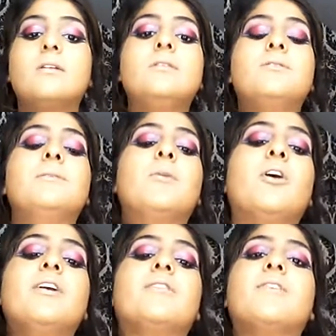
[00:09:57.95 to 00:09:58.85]
doing my
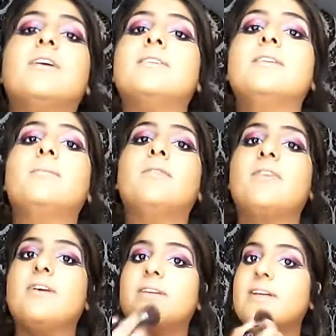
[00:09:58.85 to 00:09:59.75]
eyes first and then my
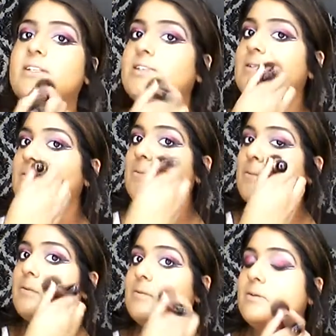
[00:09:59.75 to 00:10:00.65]
foundation.
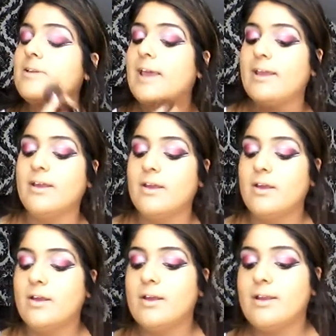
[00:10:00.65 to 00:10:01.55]
Okay,
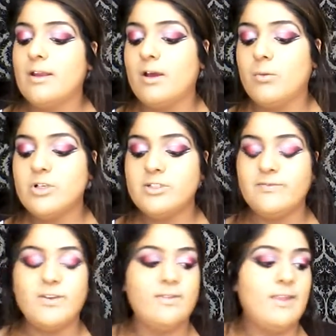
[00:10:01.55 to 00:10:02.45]
now once
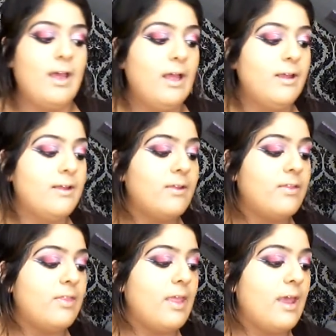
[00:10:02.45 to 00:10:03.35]
you've done that,
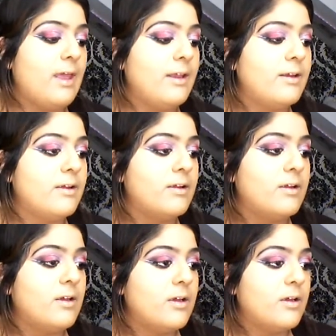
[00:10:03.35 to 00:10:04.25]
then
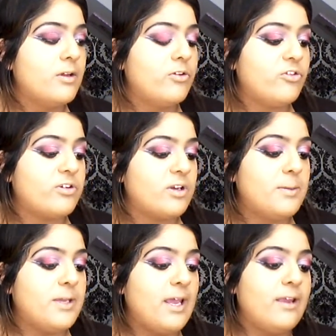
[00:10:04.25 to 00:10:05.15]
just
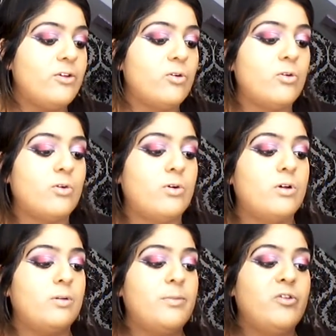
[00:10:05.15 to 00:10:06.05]
be getting your
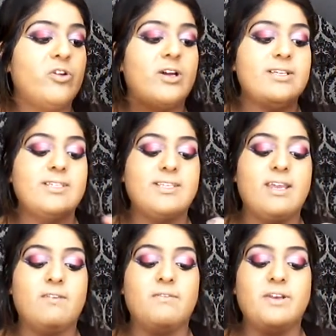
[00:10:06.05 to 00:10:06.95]
mineralized
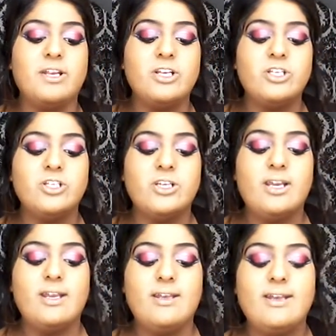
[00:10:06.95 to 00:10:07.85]
skin finish
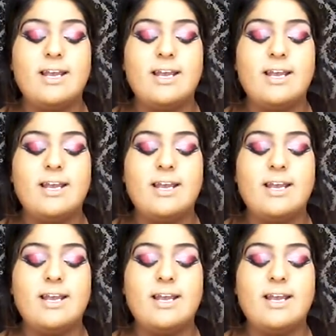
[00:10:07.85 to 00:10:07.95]
in